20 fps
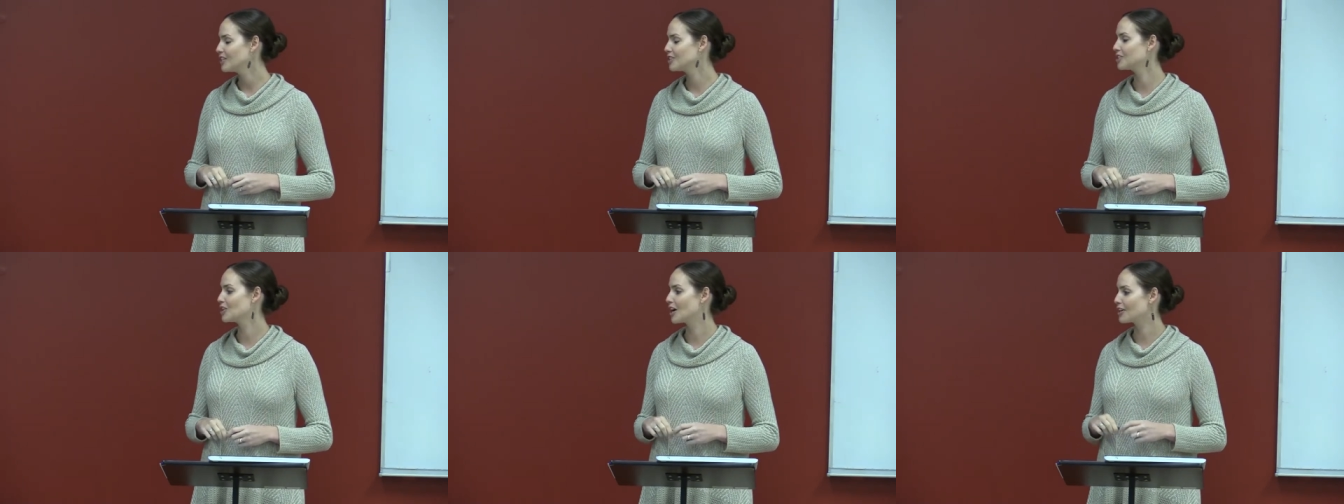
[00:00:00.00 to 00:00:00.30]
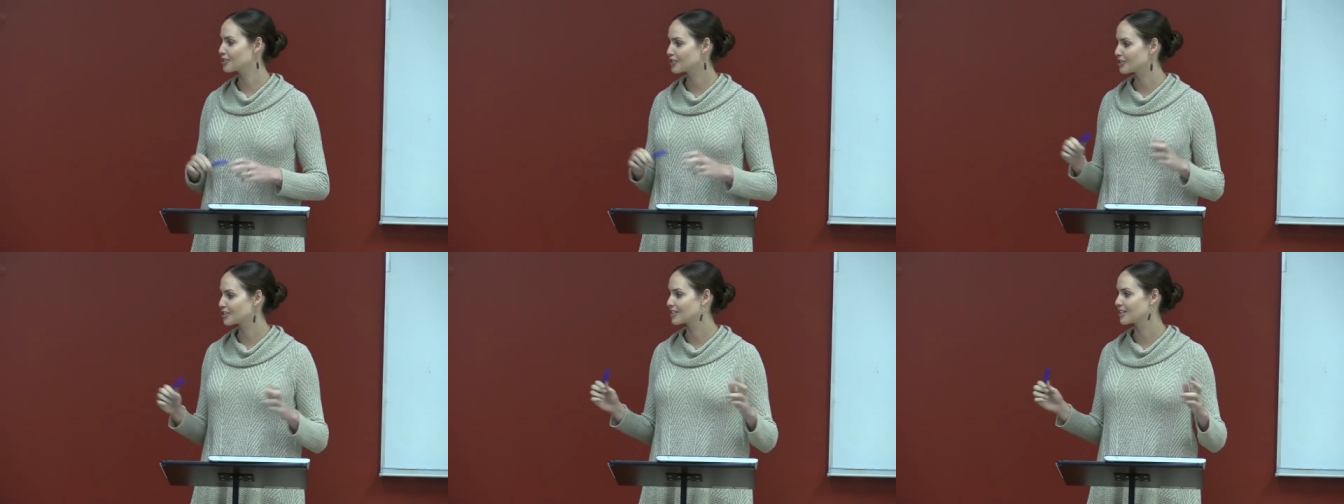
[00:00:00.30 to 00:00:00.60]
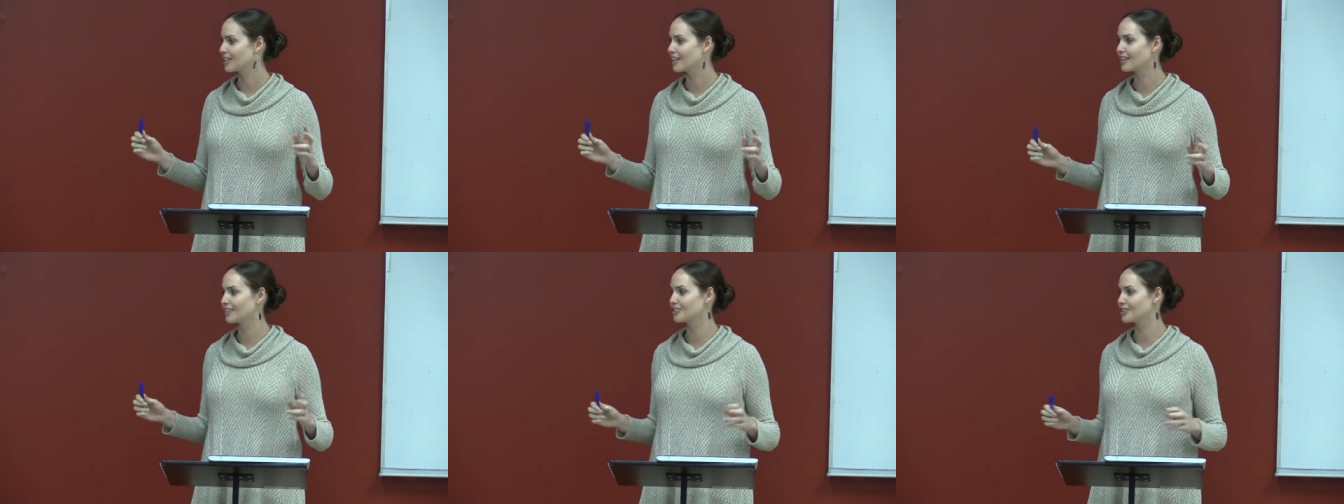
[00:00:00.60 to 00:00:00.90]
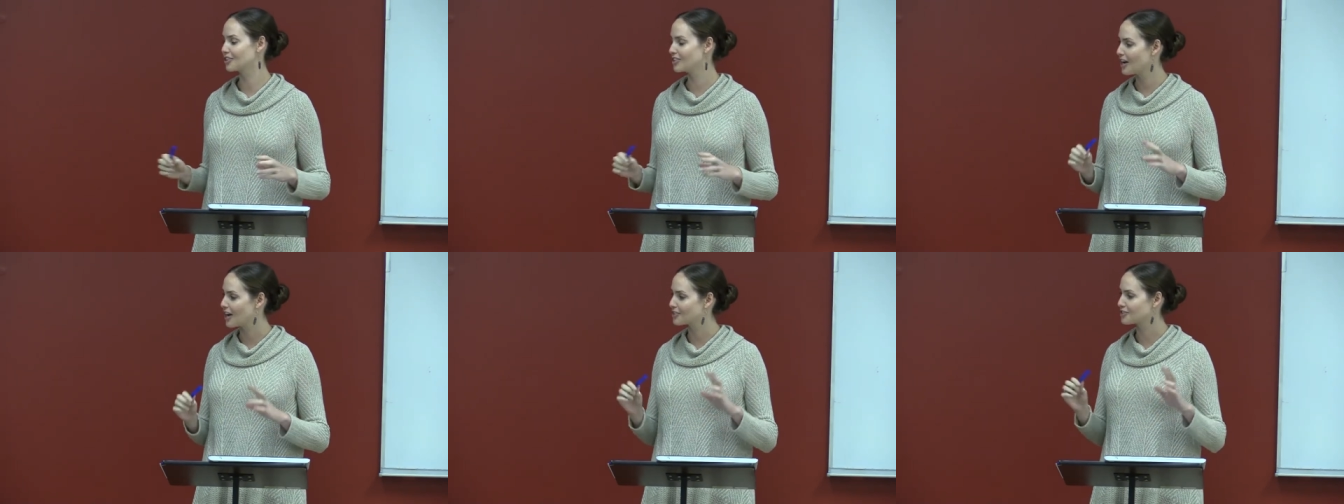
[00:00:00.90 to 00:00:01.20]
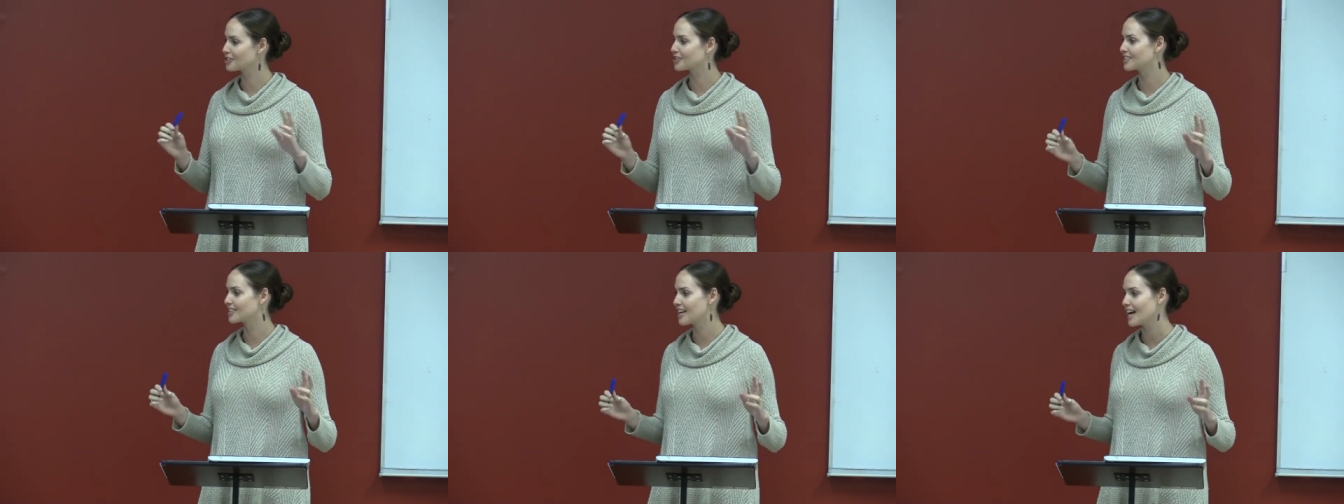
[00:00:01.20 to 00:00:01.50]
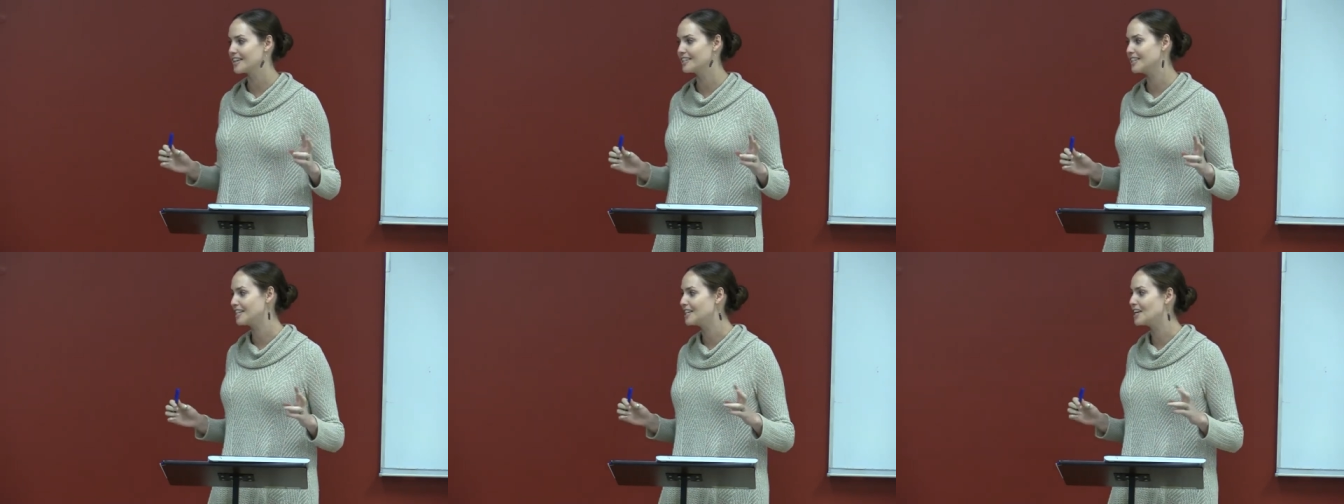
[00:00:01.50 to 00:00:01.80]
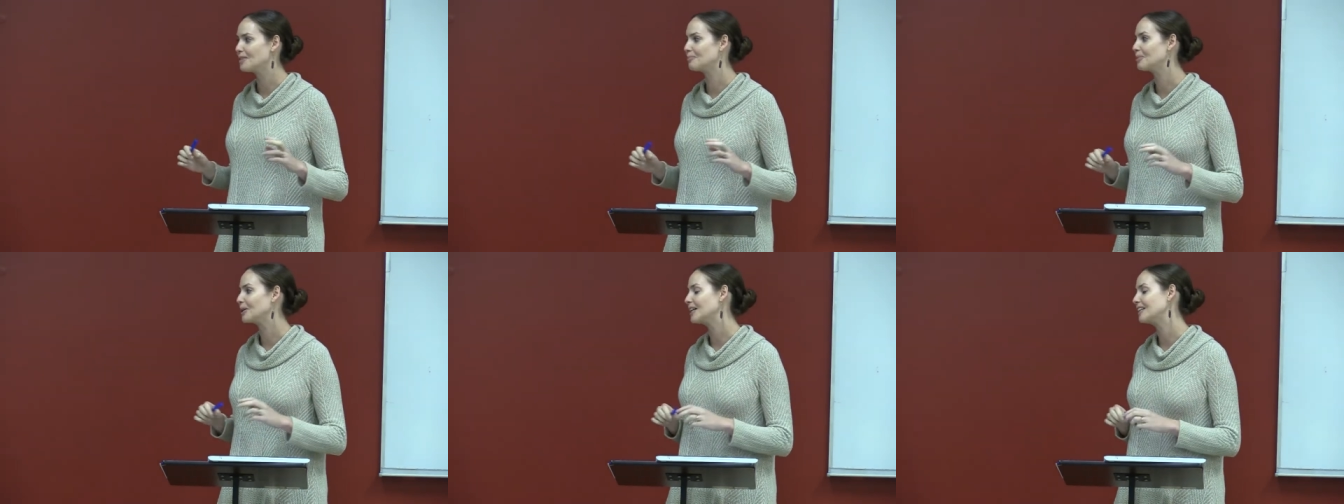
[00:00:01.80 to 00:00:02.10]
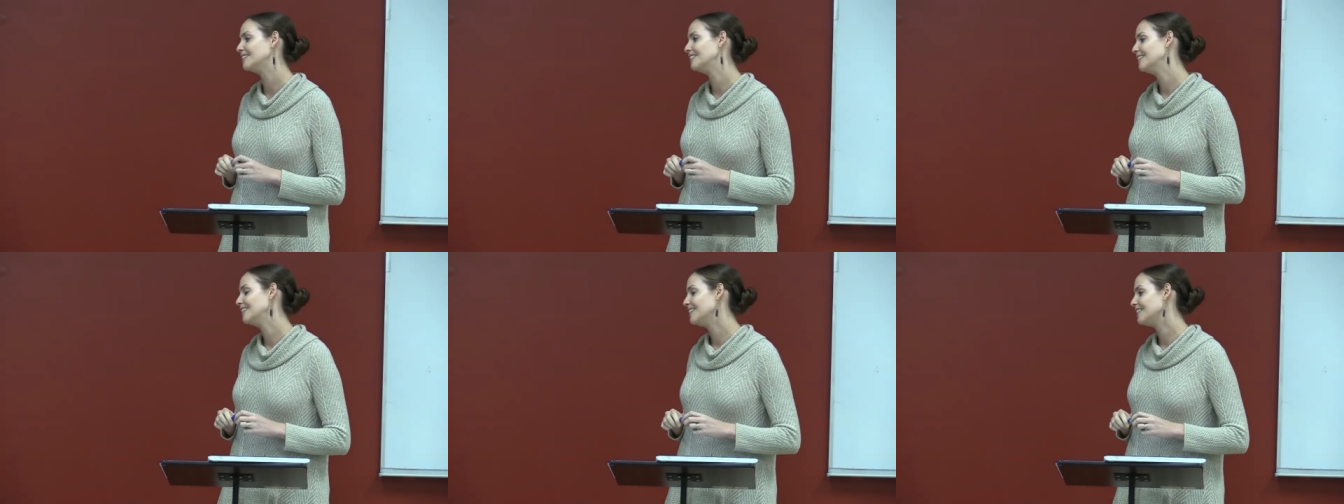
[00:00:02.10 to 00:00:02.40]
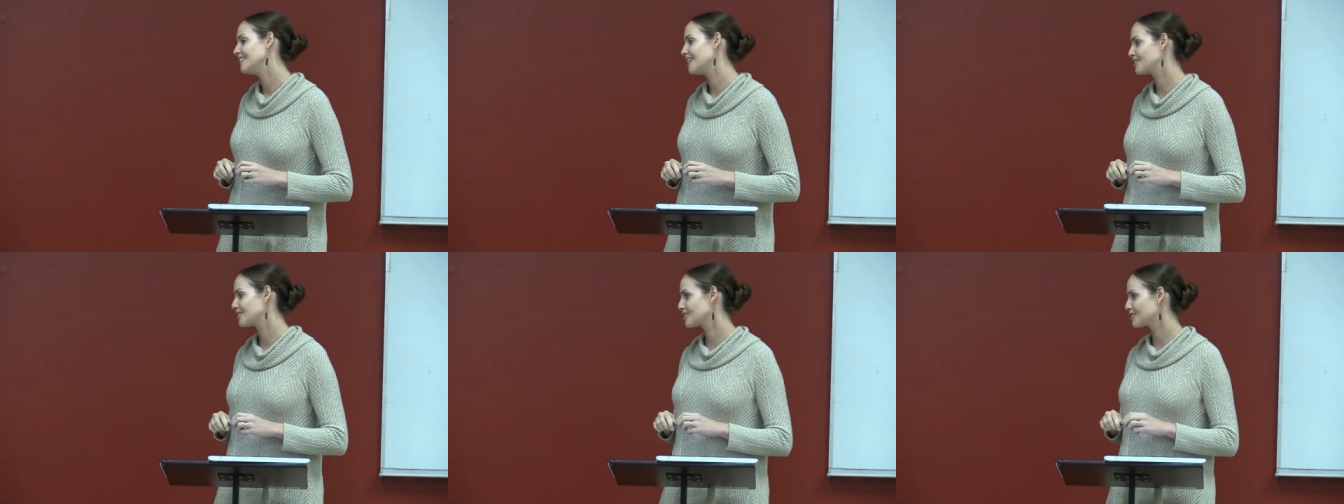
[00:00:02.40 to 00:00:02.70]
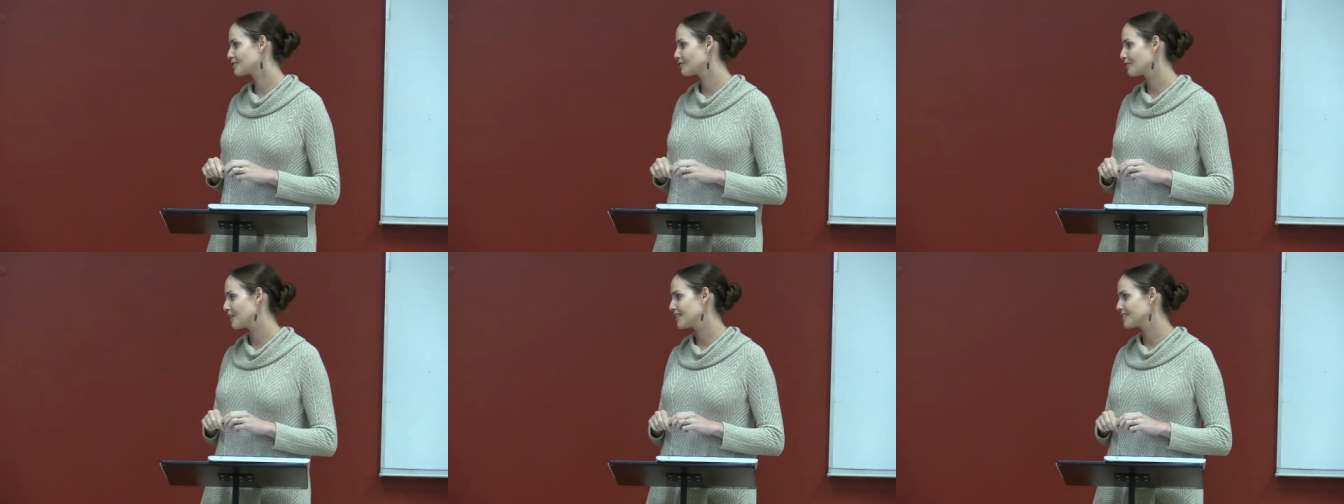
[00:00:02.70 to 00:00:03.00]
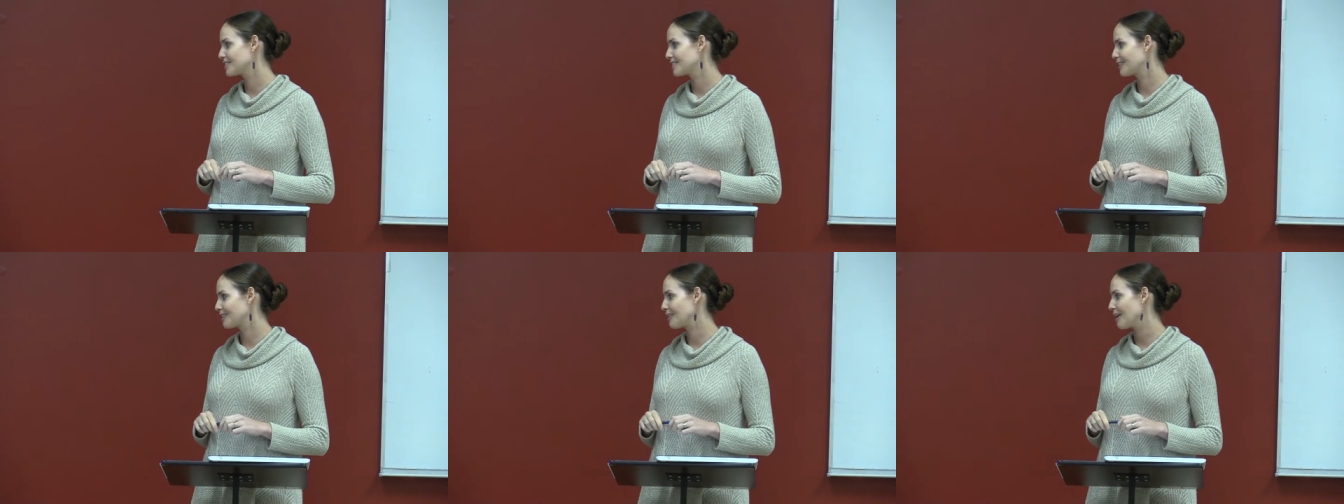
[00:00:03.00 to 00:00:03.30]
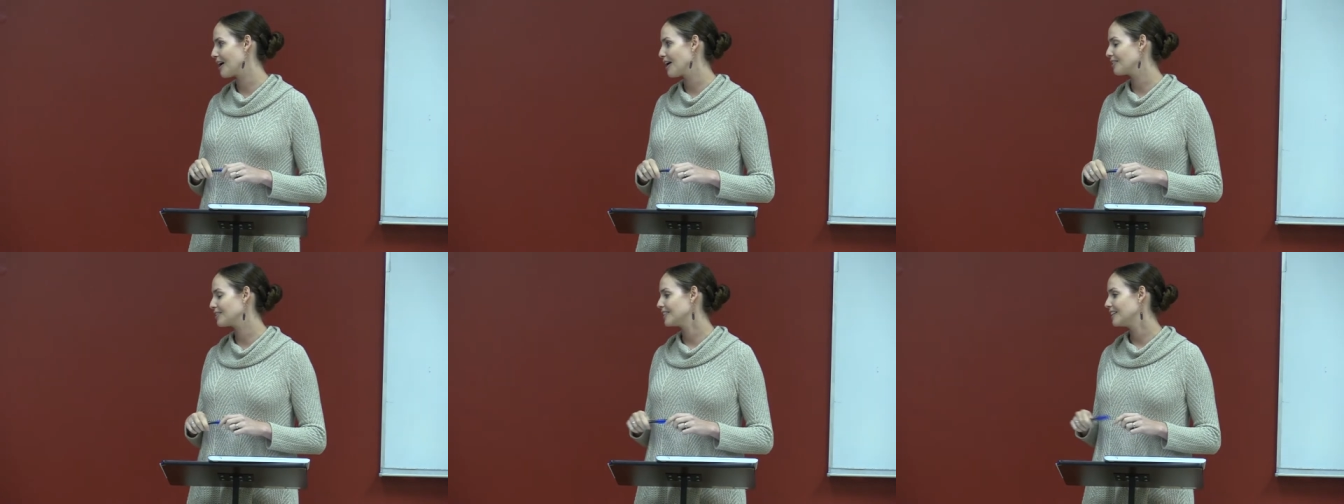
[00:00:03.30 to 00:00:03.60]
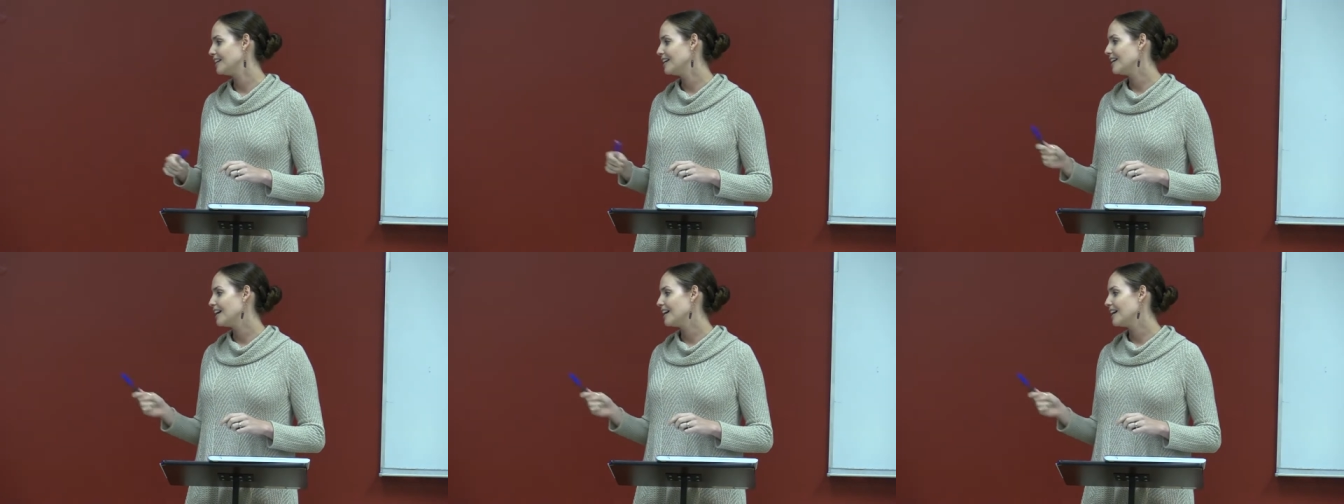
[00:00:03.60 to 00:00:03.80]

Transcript: Not just, a, not just an I D number, not just a face in the crowd.